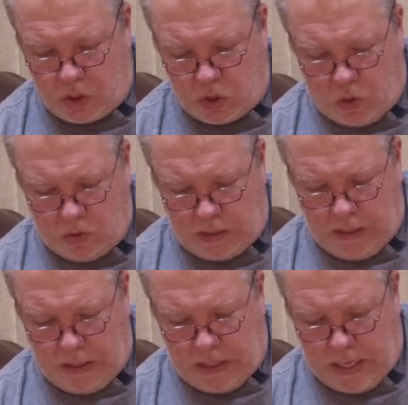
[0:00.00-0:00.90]

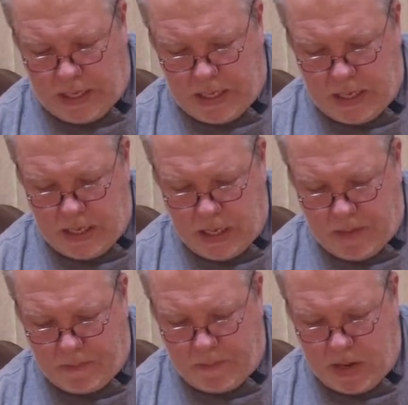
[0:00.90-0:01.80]
salty, and
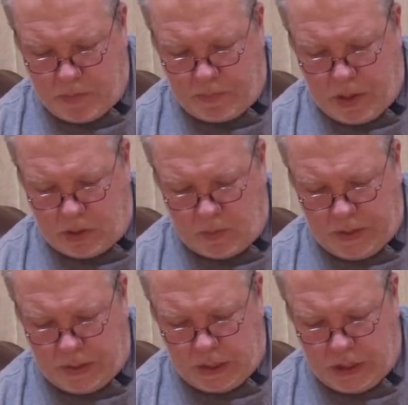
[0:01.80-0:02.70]

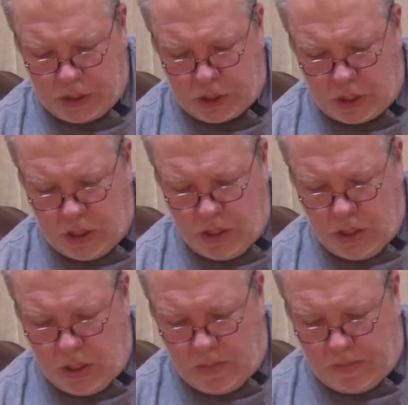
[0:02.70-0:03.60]
mouth-puckering delish
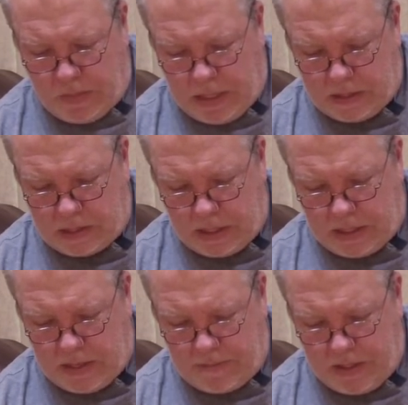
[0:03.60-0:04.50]
Más
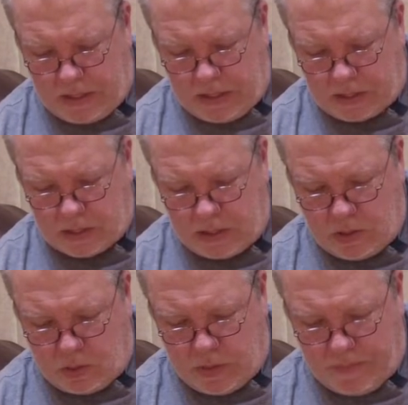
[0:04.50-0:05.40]
Agave
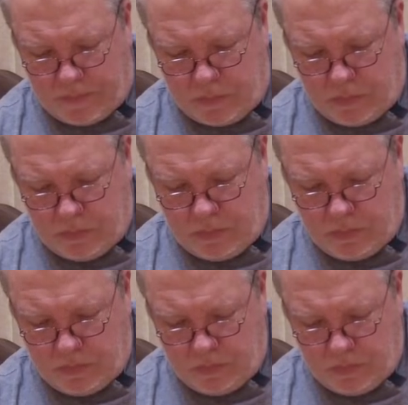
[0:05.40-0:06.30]
Clásica Grapefruit.
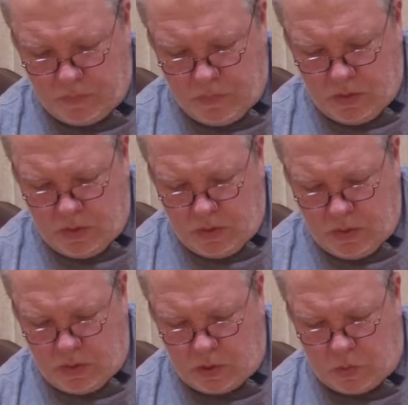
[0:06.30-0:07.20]

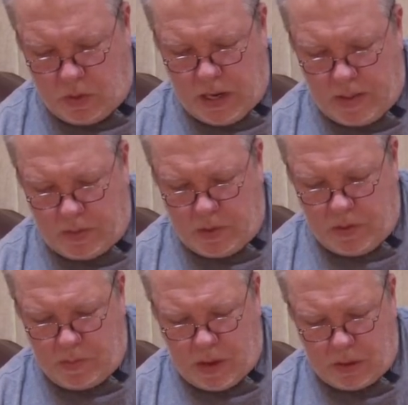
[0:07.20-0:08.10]
This one happened to
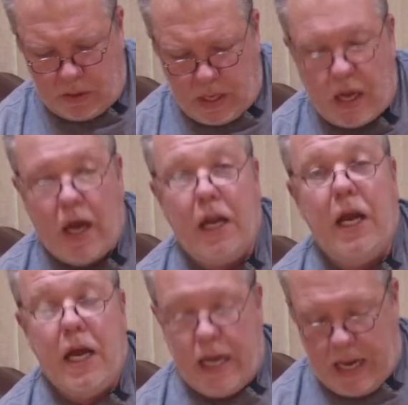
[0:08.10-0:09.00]
be bottled on
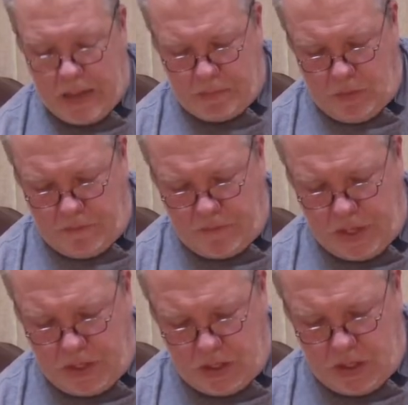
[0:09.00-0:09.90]
April
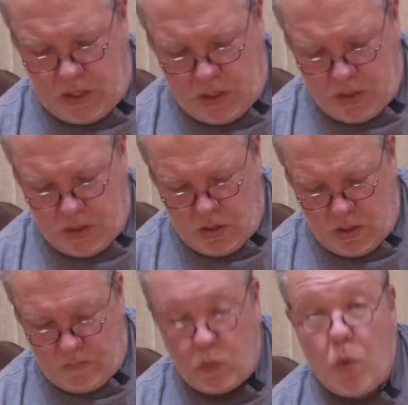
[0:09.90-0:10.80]
5th,
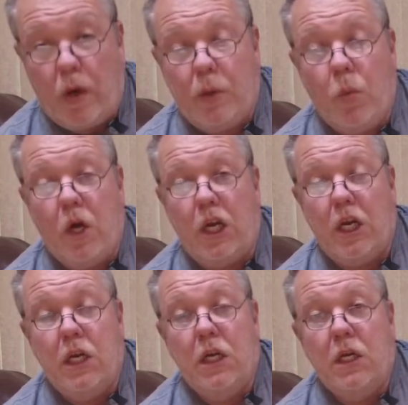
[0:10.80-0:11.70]
21.
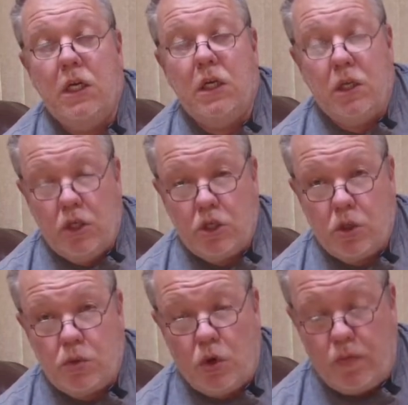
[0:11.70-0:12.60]
So
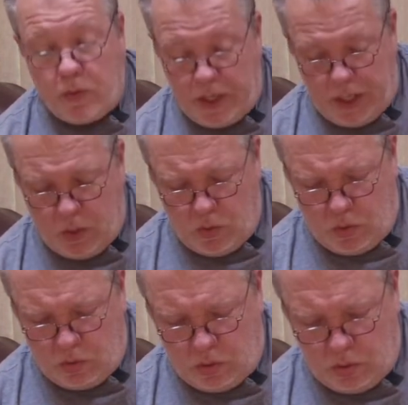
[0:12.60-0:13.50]
it's over a year old.